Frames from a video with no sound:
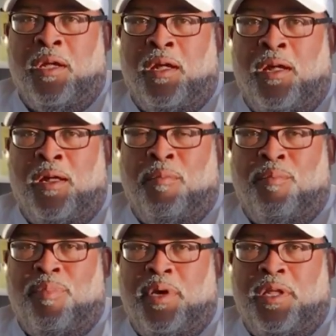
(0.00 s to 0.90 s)

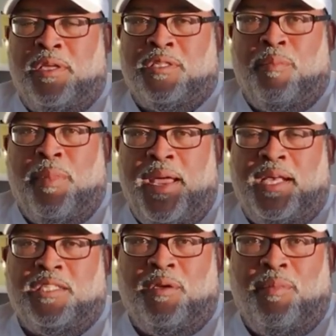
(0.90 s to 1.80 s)
Um, but it is
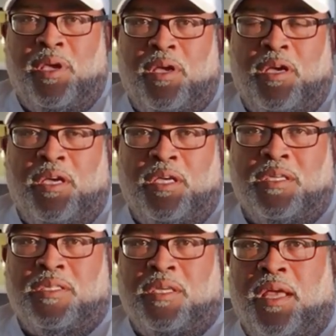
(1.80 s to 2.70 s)
amazing
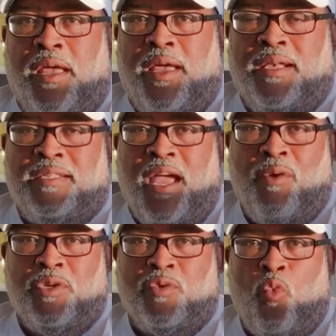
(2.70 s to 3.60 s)
because as
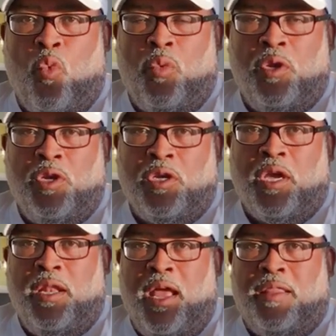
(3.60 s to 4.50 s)
I was
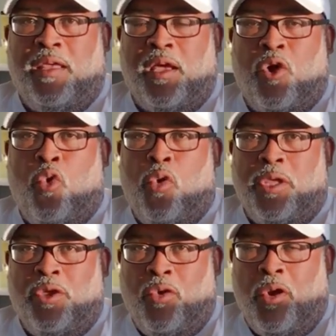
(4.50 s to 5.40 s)
looking at that
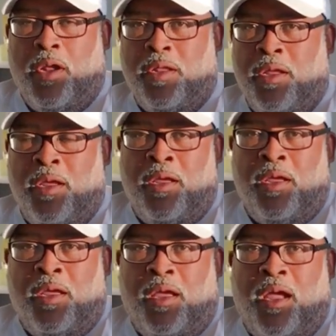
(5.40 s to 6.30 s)
courtyard,
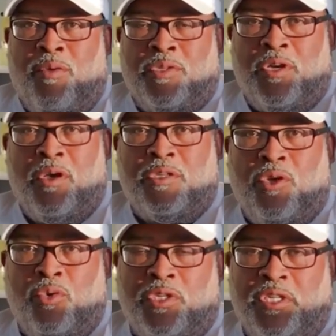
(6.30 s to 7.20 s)
I was
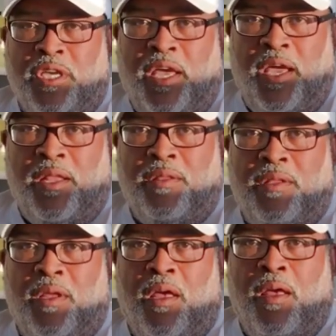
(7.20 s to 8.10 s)
also seeing
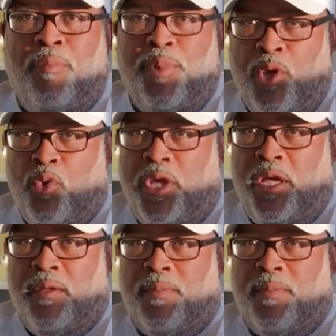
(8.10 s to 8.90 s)
uh, beauty.